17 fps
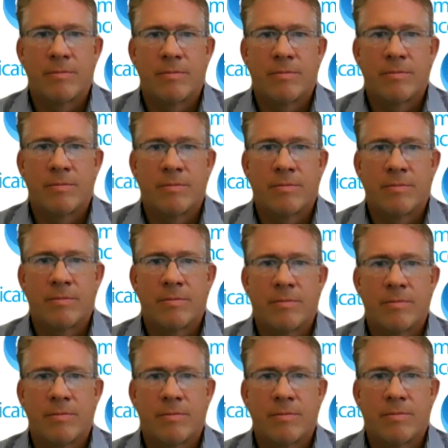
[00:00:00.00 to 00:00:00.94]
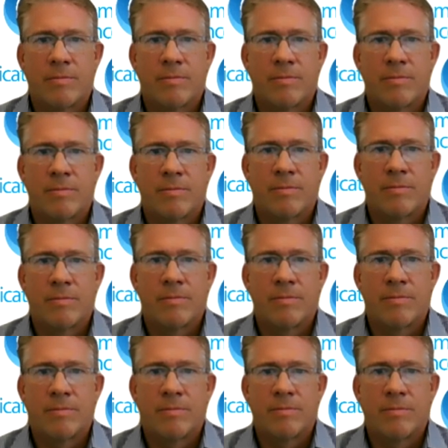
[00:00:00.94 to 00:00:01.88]

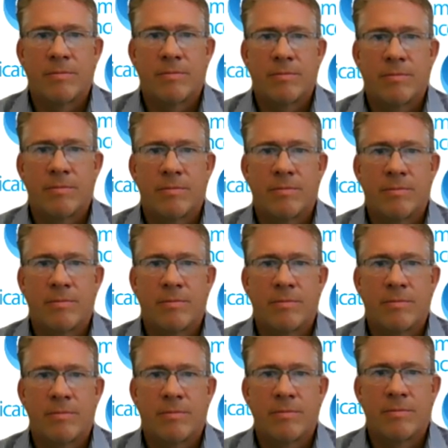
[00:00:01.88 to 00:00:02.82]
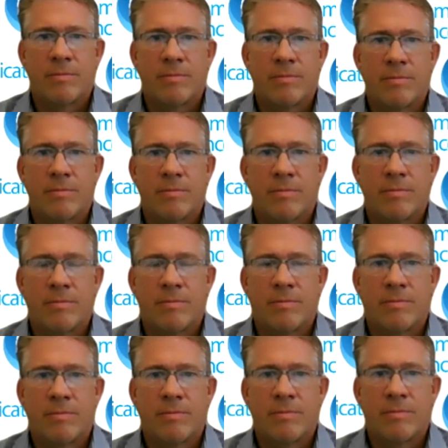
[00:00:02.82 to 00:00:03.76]

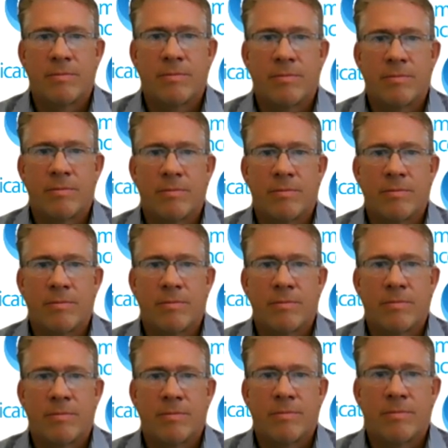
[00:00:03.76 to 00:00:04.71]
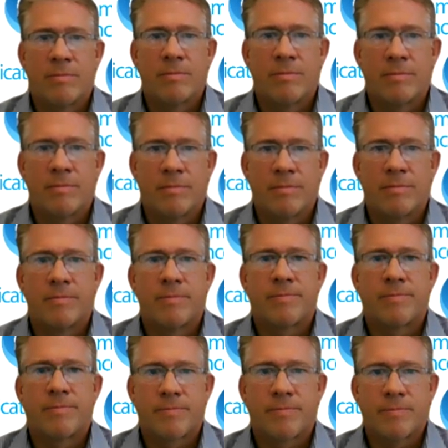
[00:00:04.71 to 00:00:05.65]

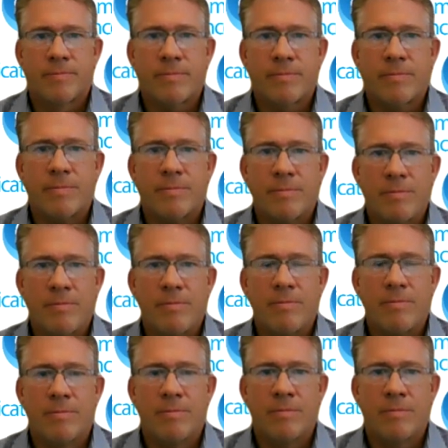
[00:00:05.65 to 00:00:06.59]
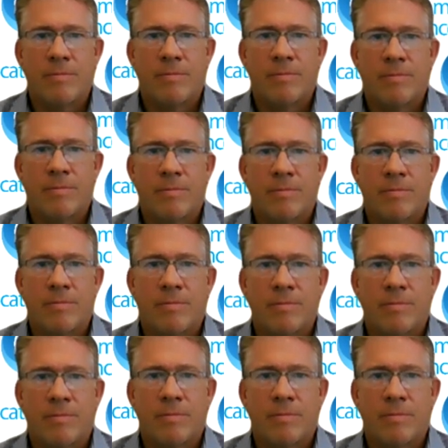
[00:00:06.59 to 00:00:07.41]
The person shown says nothing.